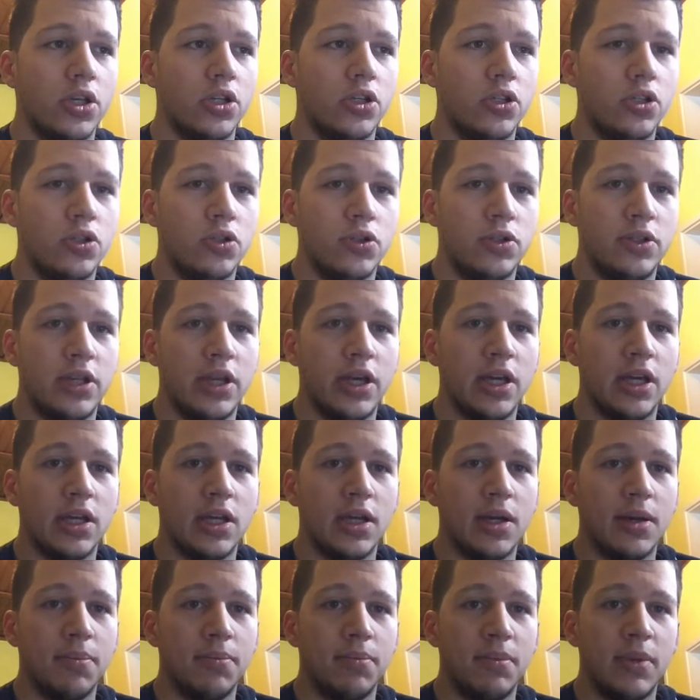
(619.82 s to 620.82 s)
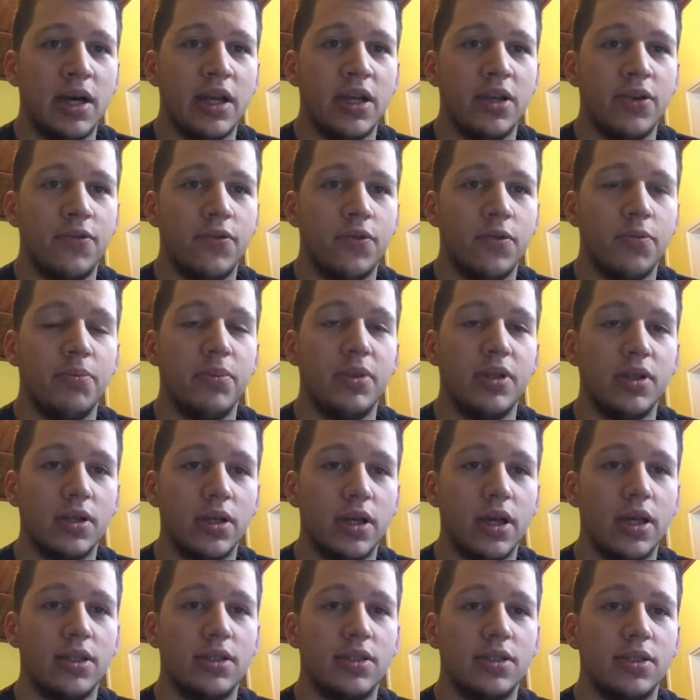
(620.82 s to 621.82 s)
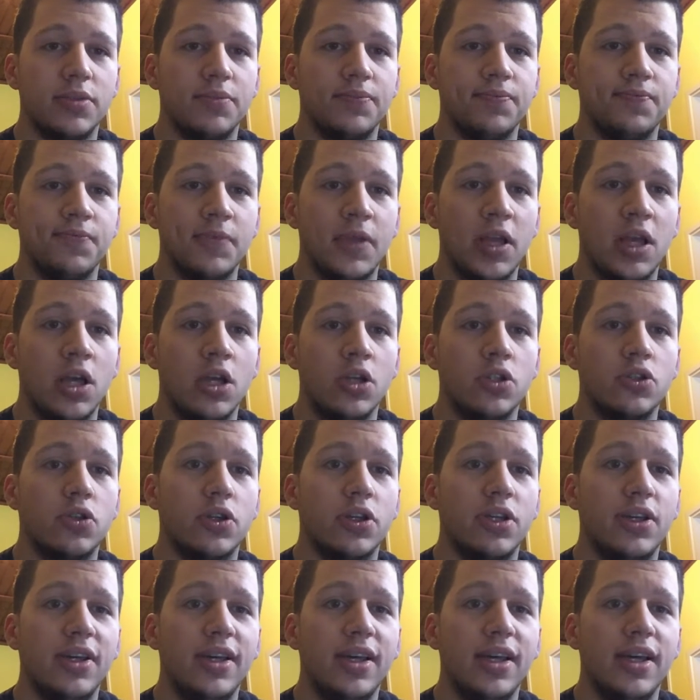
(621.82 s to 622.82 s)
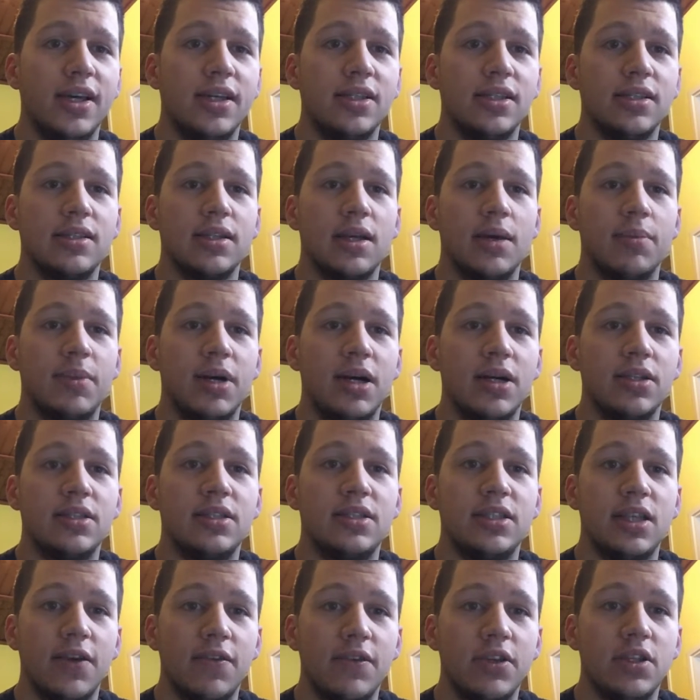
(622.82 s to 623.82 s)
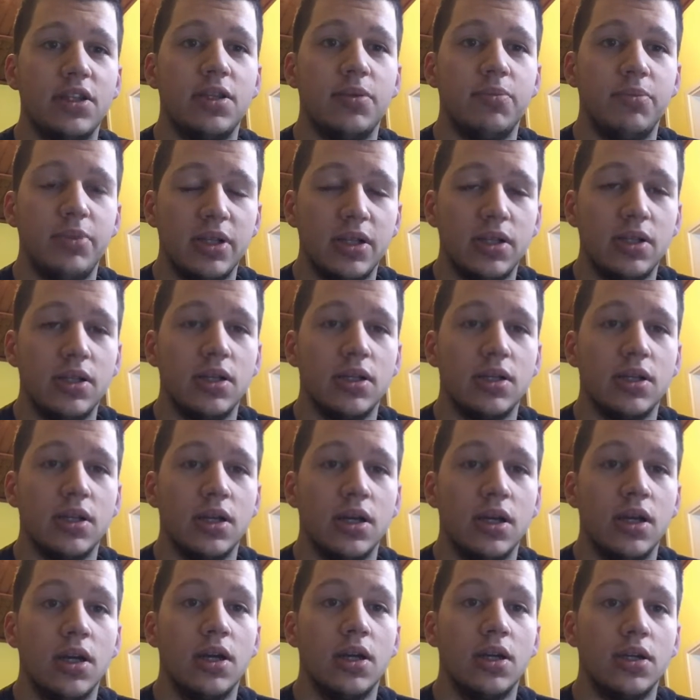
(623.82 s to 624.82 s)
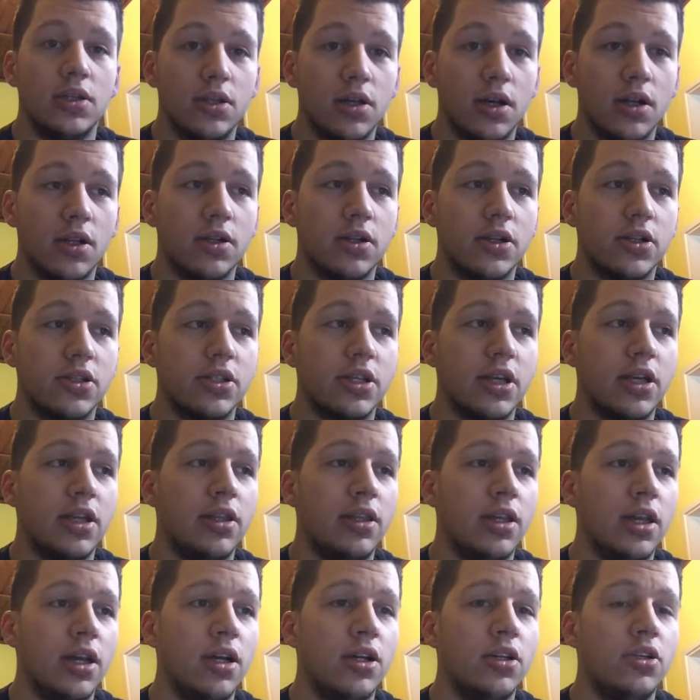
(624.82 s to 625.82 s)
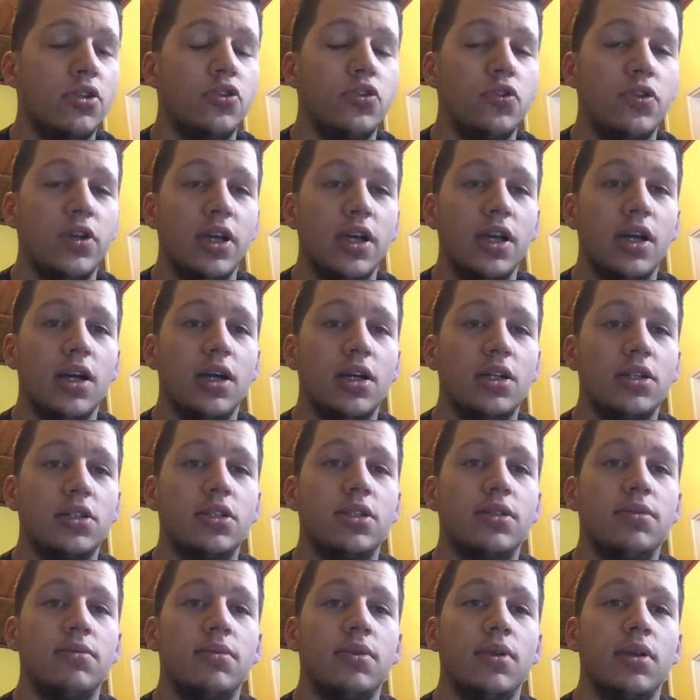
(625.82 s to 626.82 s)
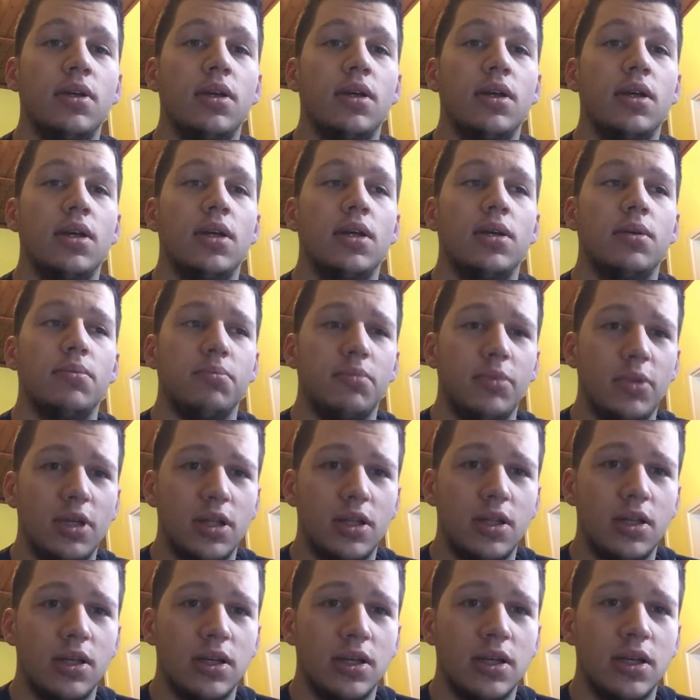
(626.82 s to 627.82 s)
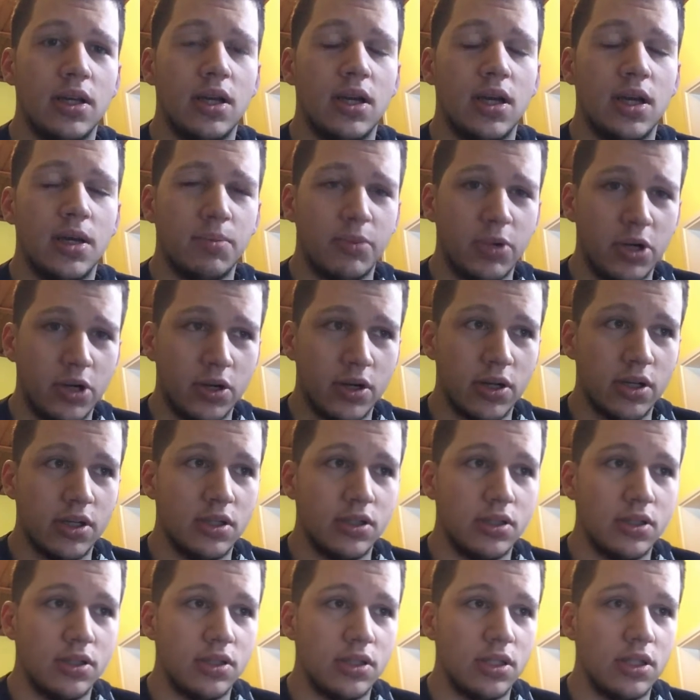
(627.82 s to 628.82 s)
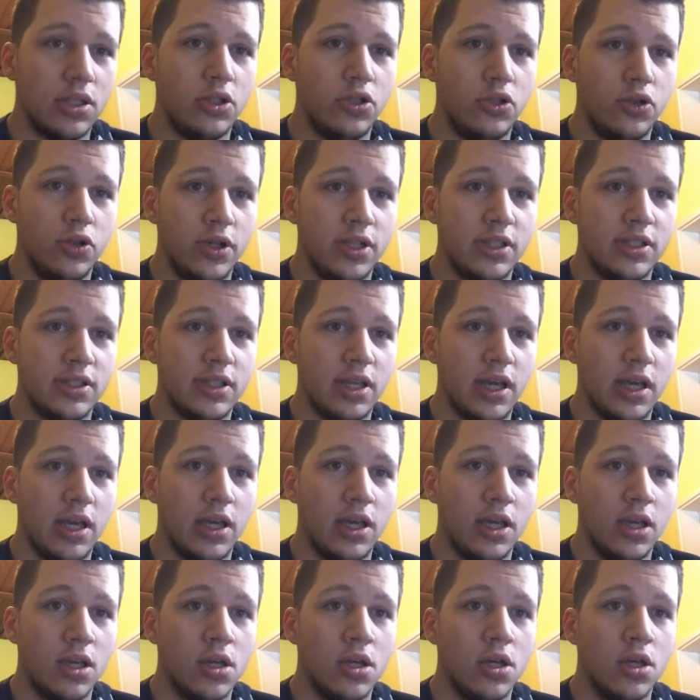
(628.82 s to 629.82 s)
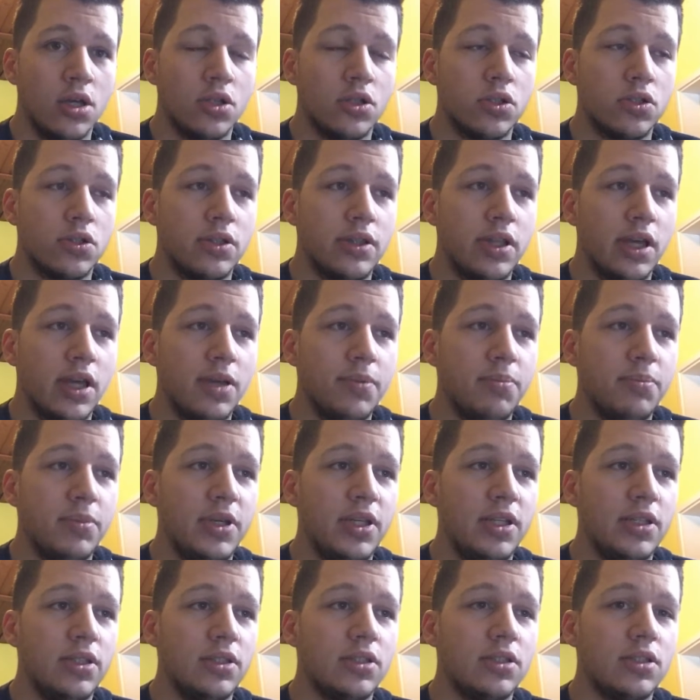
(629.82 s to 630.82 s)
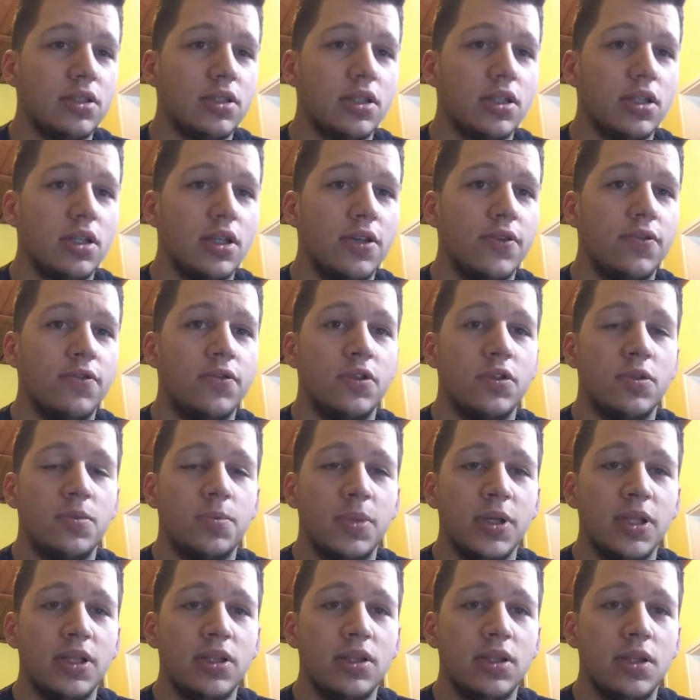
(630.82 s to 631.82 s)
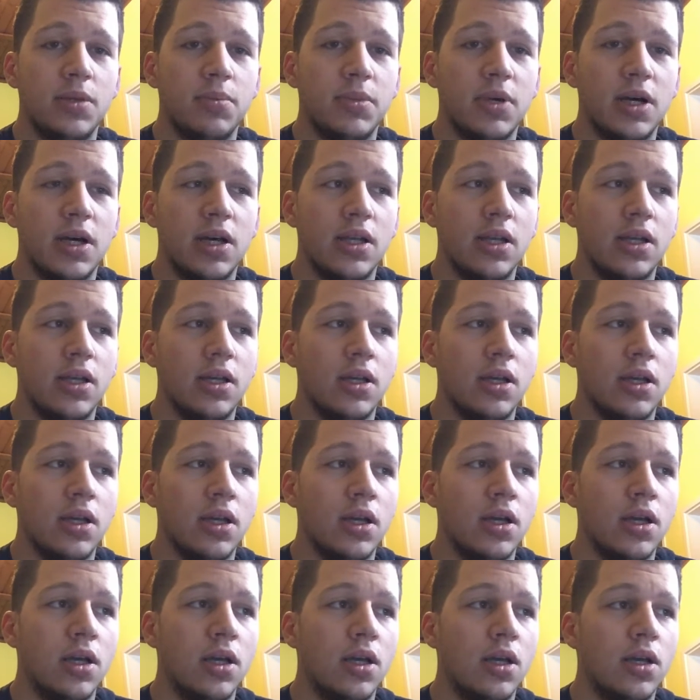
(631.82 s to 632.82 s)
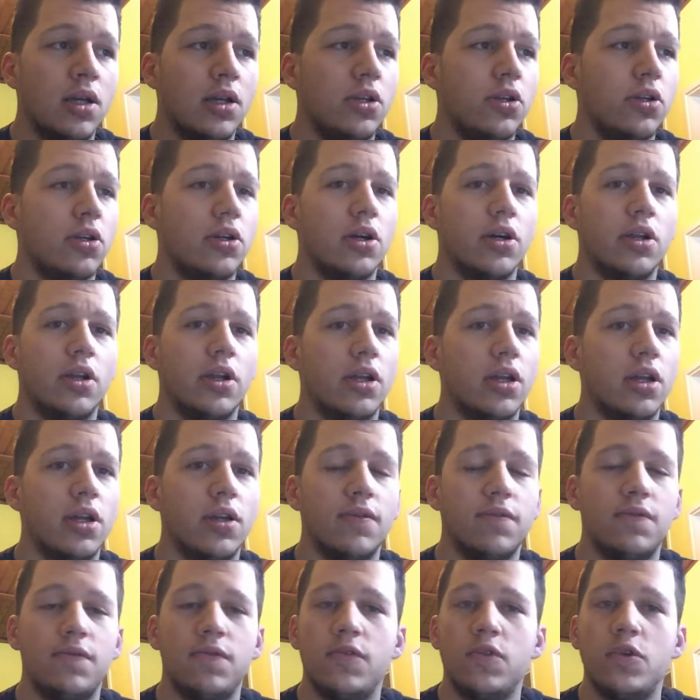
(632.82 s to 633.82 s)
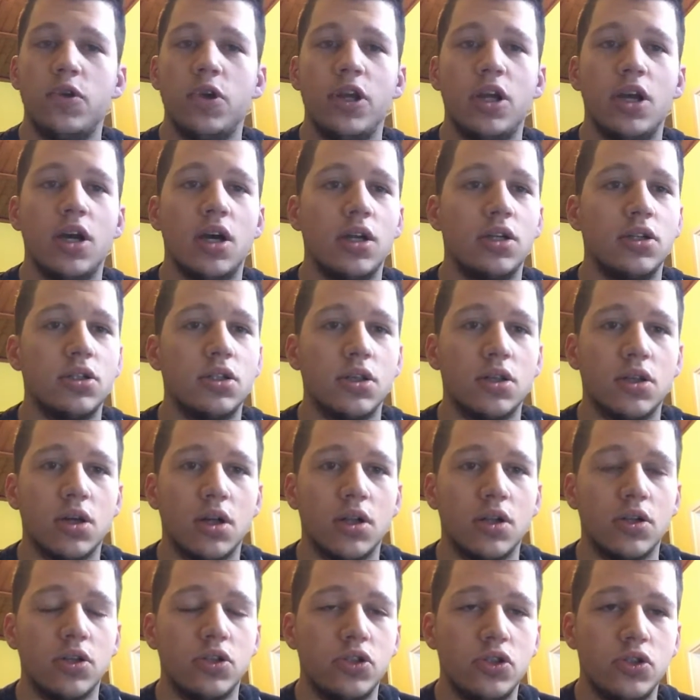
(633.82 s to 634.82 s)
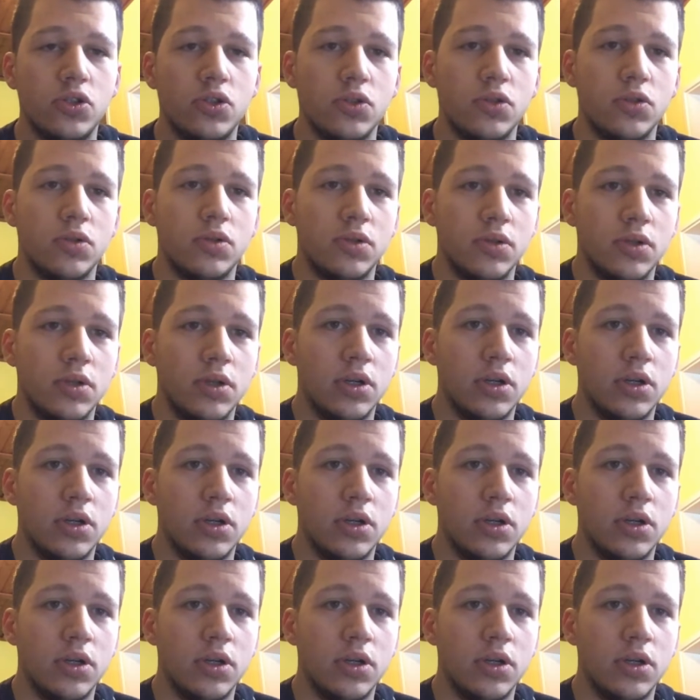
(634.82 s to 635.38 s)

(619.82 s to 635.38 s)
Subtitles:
you take money from Bill Gates. So he has about $70 billion and there are 300 million Americans in USA. So that means if you split the money, you're gonna give $300 to